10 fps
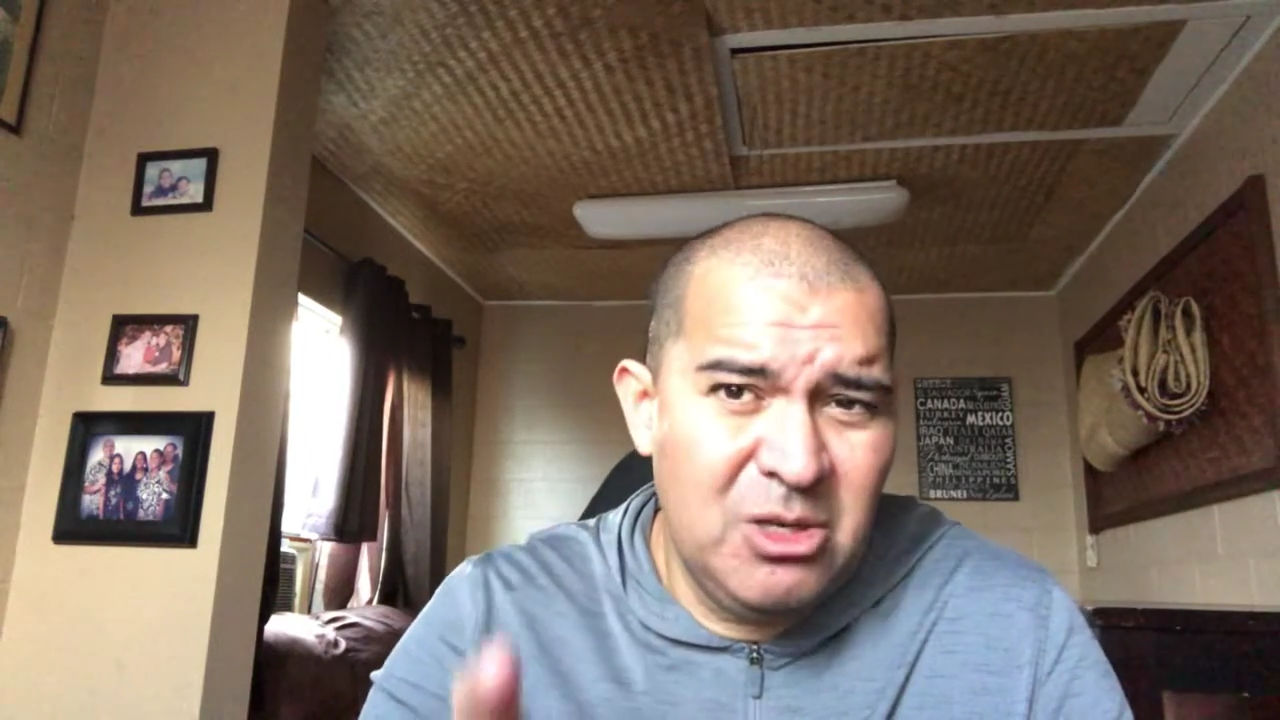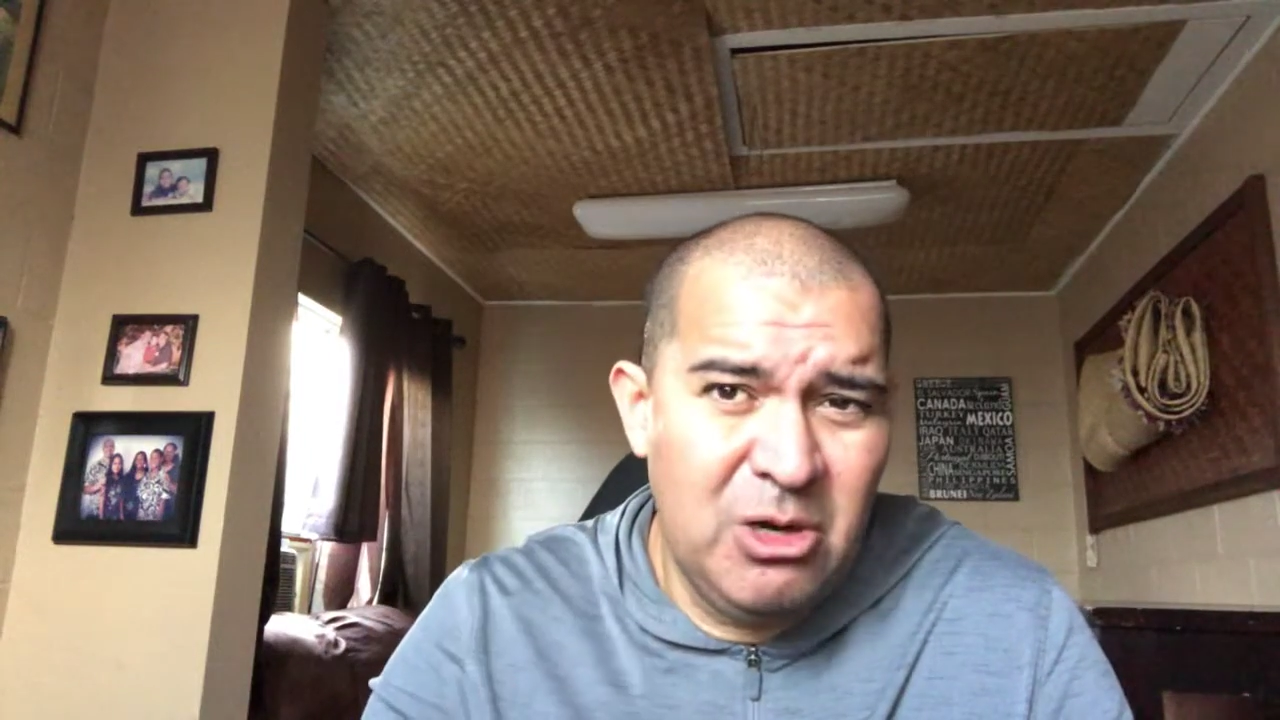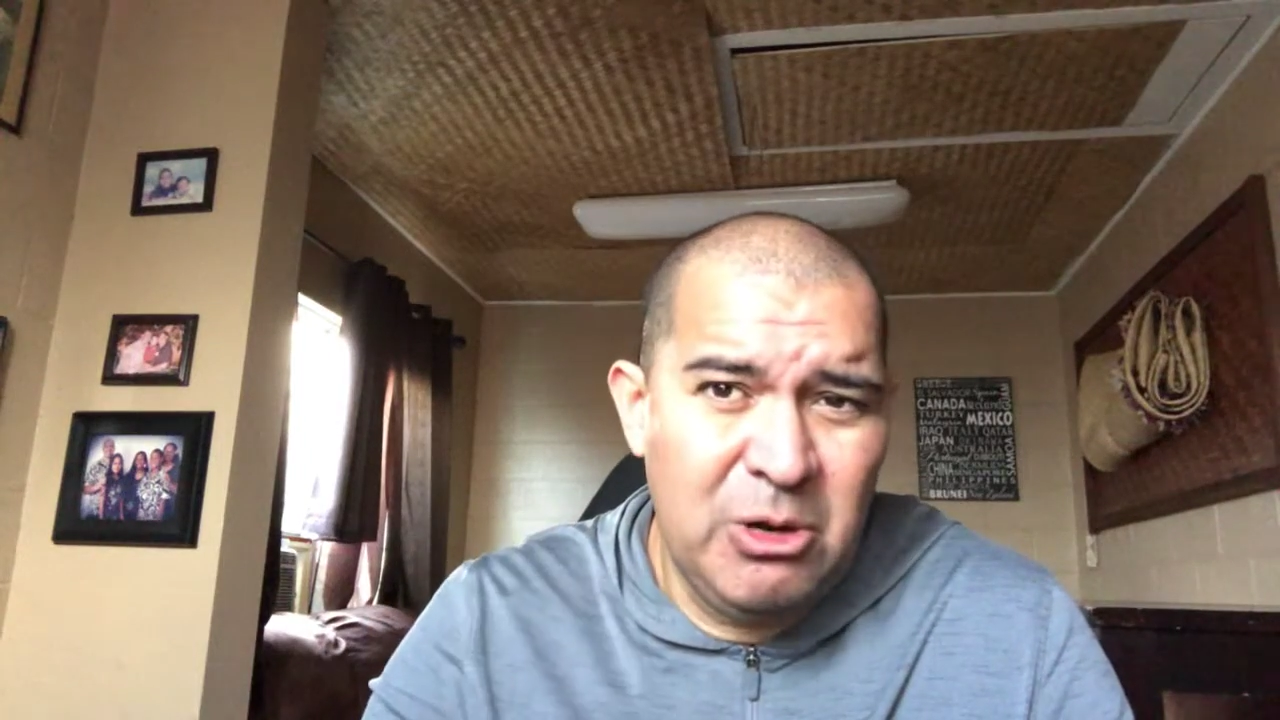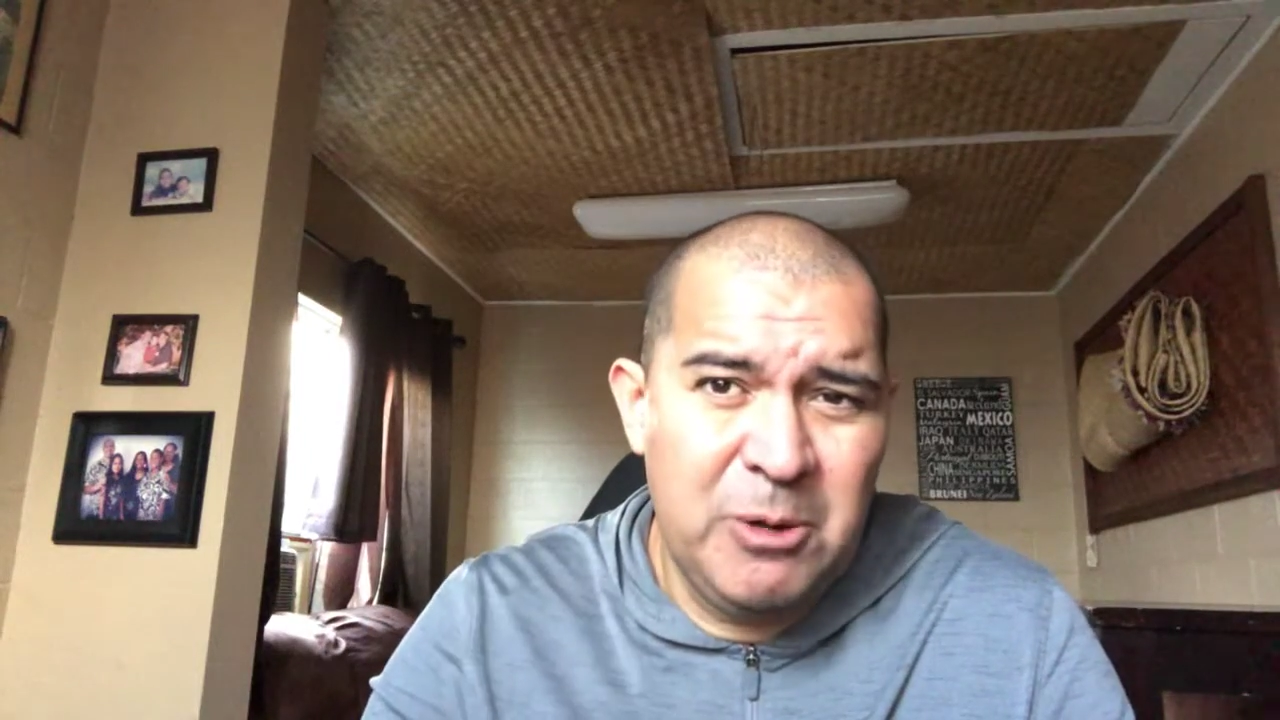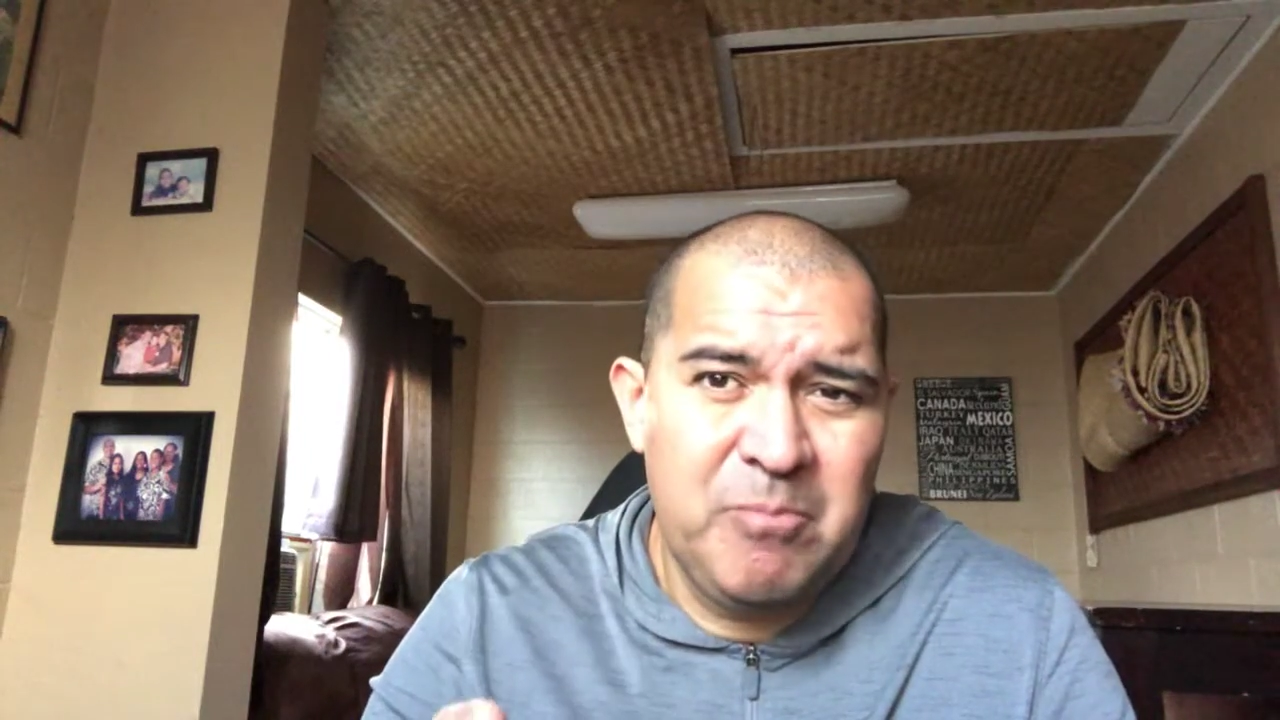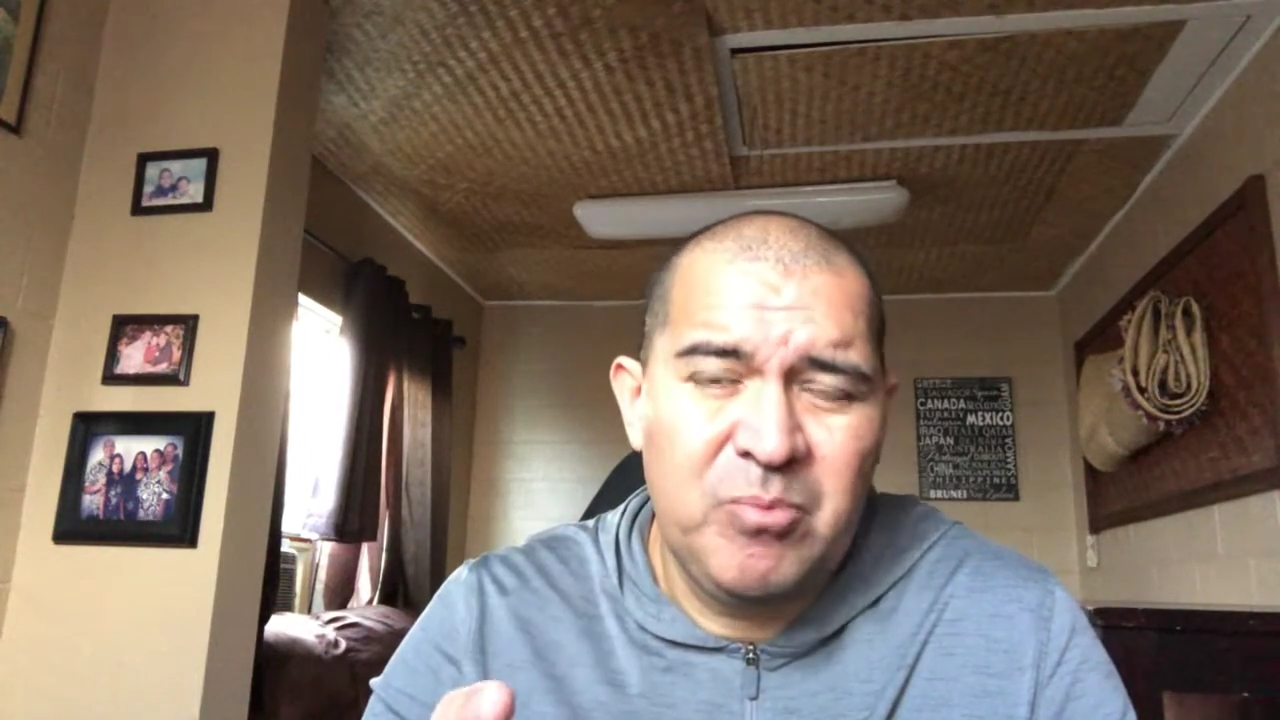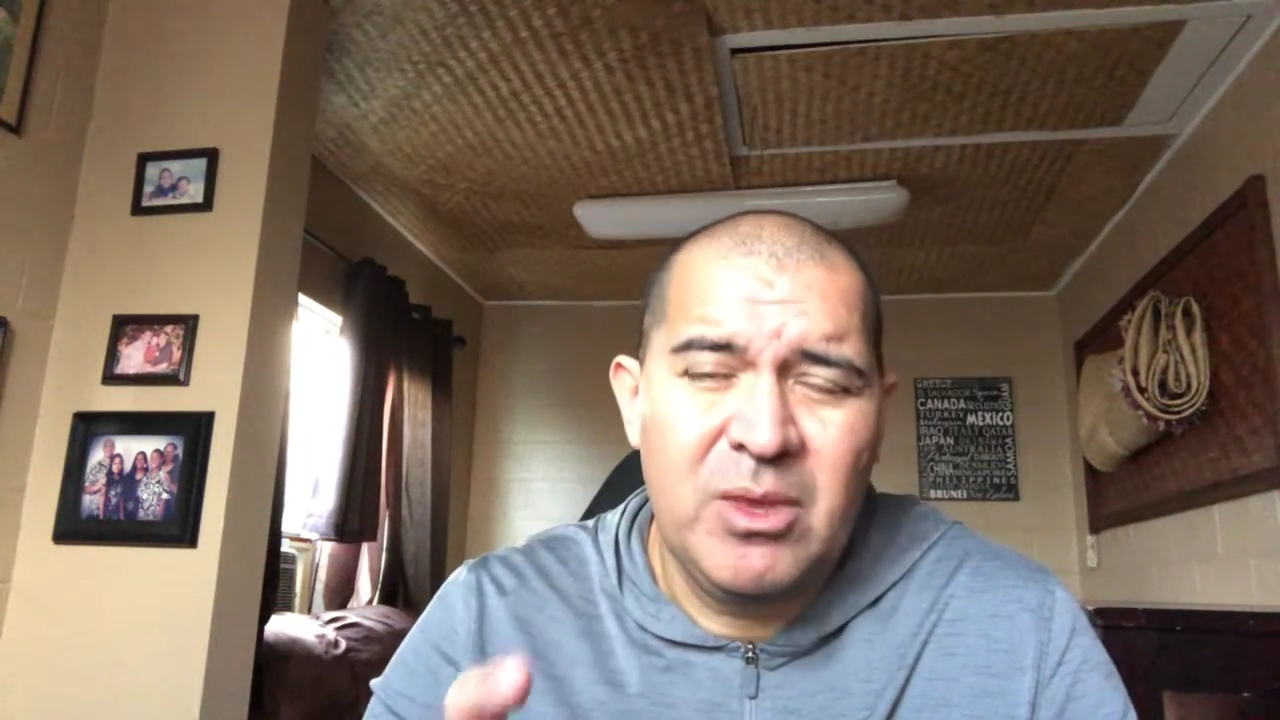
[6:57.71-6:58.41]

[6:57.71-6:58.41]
glory,